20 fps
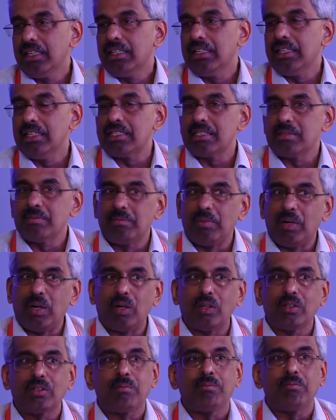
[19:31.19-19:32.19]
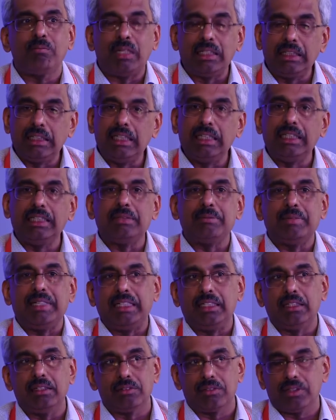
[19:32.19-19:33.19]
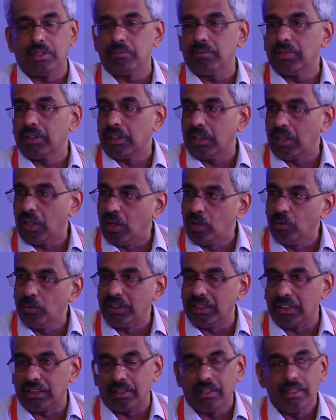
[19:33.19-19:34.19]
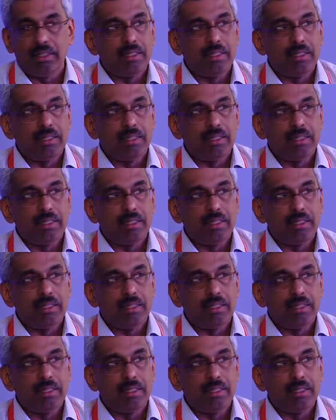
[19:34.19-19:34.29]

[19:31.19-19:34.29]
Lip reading: It's about bundling the medical treatment along with it.